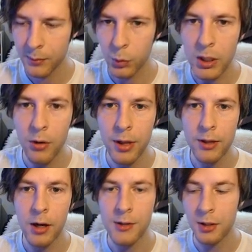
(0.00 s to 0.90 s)
We know that
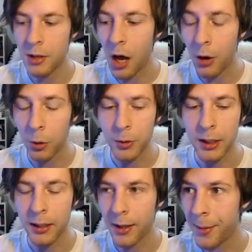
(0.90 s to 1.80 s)
they're also not
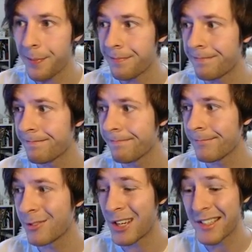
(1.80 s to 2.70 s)
holding um,
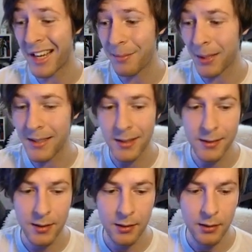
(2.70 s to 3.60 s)
friends in high
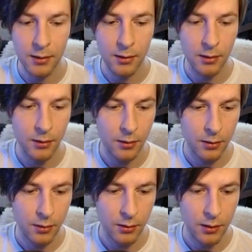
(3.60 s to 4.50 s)
places.
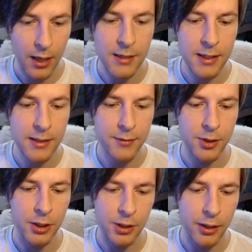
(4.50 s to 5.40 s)
And it's an
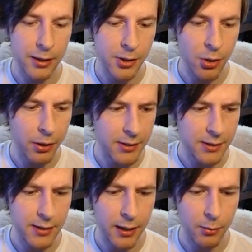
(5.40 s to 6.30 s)
infrastructure. Like they're showing us
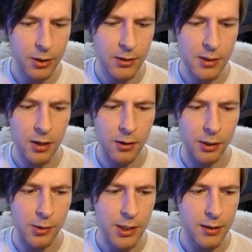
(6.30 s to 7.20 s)
exactly what they're
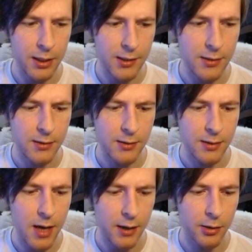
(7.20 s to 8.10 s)
installing, which I think is
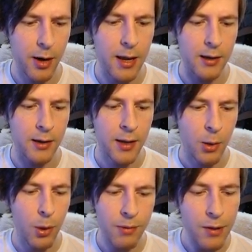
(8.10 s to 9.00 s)
not great.
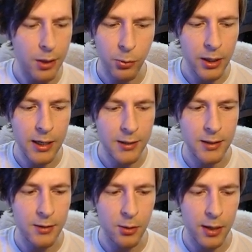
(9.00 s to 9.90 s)
And we have nothing really else
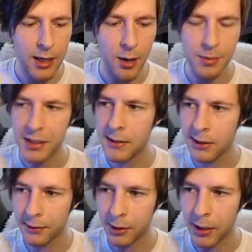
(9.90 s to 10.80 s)
to do right now besides
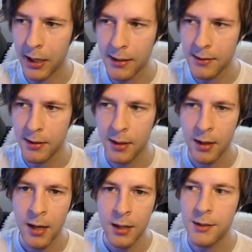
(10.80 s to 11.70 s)
click for credits.
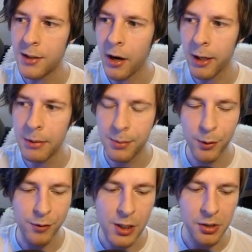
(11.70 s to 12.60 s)
There's an argument to
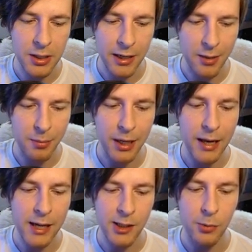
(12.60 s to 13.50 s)
put Vigil down, but I'd
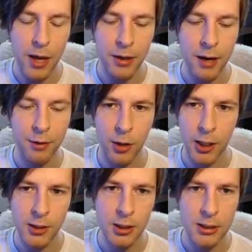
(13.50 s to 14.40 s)
actually rather have
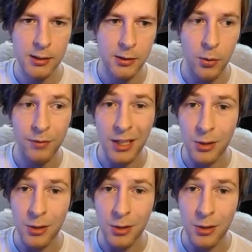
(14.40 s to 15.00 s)
credits just so if they